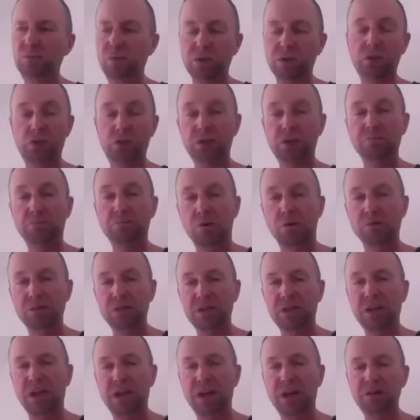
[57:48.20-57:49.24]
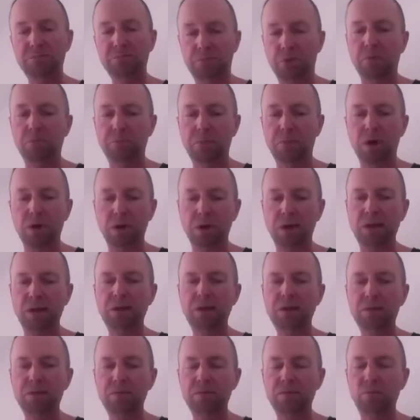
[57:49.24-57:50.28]
with Jim Morrison and Bob
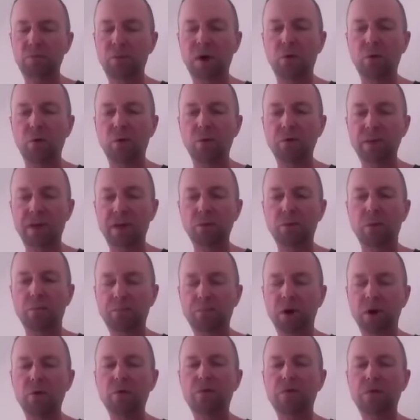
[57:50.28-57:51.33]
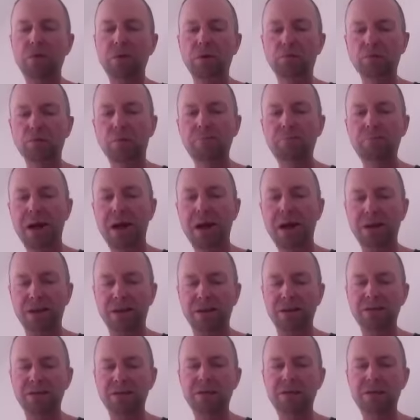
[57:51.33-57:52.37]
Marley, well, they were both
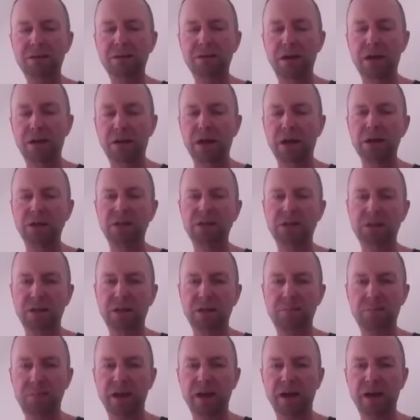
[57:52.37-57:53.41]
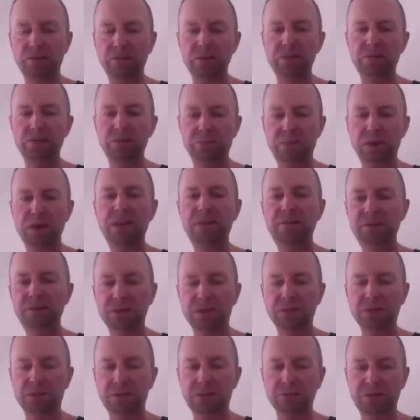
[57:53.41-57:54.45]
rebelling against their parents' belief
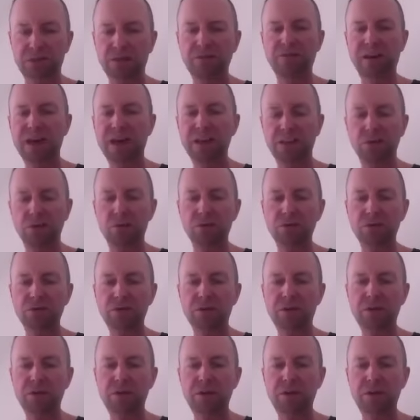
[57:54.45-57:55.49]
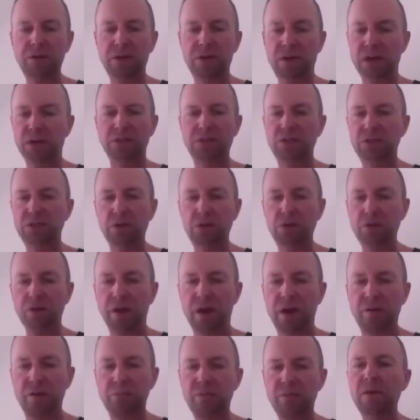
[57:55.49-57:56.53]
systems, their values. Kids do
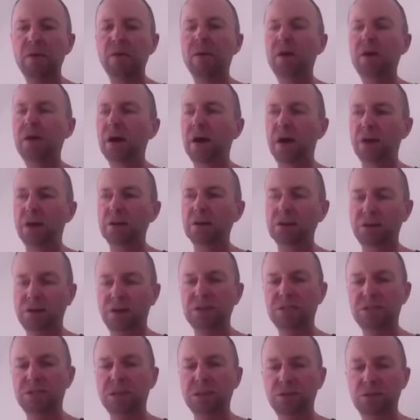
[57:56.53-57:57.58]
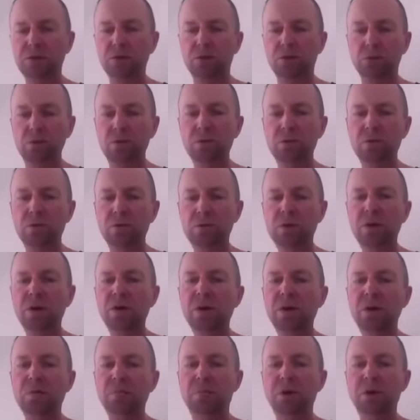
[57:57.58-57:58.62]
that. And yes, they do.
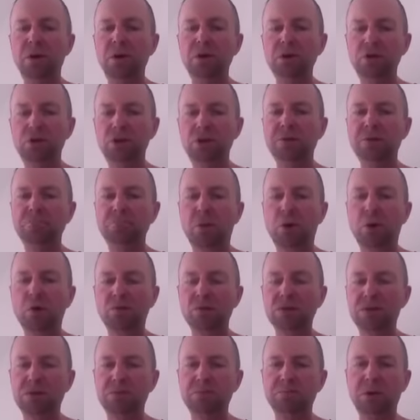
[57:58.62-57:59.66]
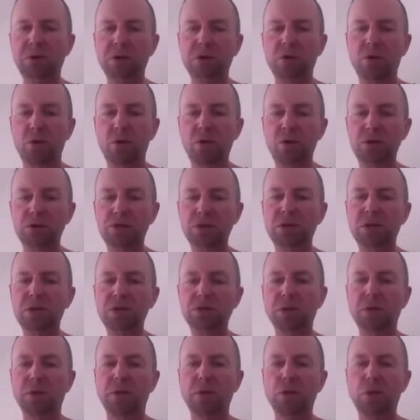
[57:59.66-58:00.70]
But Jim Morrison belonged
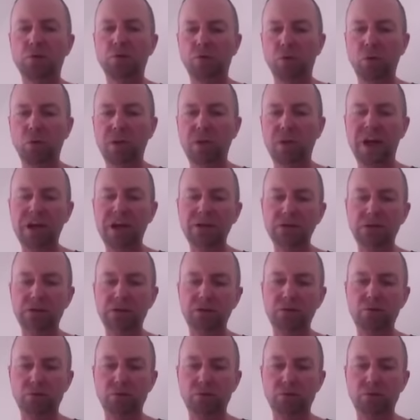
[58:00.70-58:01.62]
to the Laurel Canyon